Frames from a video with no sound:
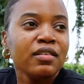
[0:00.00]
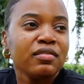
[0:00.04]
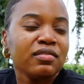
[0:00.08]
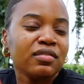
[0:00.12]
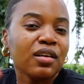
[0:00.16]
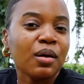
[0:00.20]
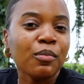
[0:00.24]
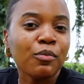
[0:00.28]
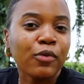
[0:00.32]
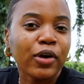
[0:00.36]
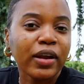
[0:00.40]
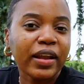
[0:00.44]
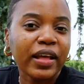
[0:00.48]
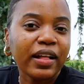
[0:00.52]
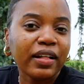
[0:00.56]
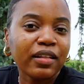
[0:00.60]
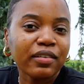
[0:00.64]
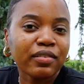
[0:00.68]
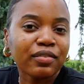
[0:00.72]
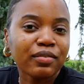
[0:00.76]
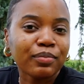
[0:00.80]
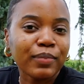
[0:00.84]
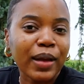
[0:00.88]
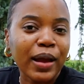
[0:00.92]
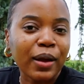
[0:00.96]
someone
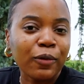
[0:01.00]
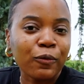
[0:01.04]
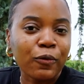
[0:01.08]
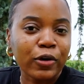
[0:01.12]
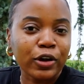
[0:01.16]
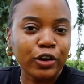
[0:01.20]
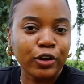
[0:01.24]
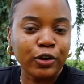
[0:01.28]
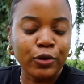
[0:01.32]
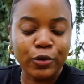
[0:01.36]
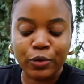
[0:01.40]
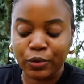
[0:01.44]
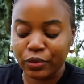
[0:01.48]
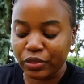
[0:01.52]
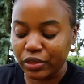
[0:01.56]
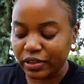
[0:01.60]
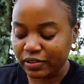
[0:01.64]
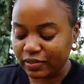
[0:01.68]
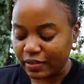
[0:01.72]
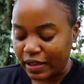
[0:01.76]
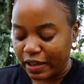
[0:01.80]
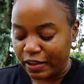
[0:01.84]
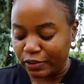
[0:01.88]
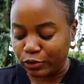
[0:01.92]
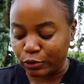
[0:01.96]
else might want to know
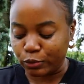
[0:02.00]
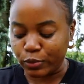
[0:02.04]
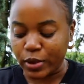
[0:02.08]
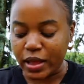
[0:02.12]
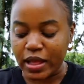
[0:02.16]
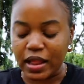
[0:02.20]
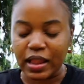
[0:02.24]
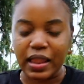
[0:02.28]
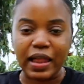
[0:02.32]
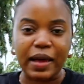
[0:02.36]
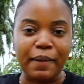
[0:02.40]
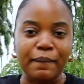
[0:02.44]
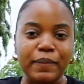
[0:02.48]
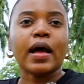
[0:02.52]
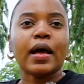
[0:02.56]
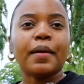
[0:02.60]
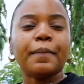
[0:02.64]
this as well.